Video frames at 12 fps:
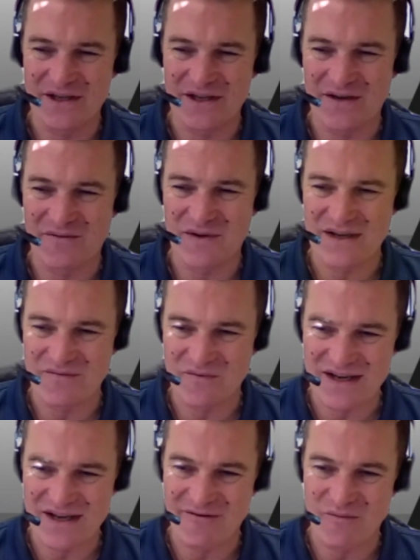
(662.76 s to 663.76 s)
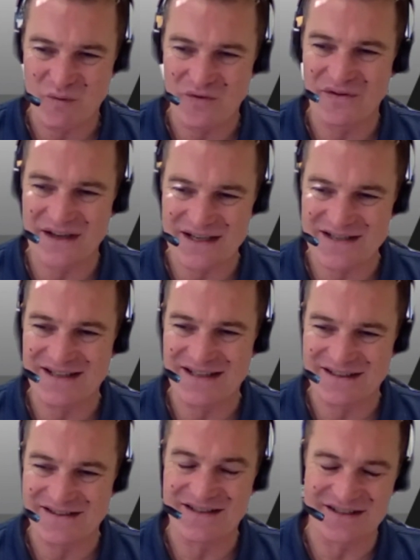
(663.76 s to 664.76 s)
know, we never want these
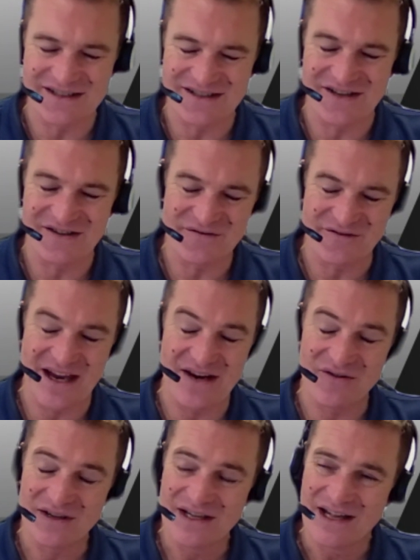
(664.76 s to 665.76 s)
things, you know, to fail.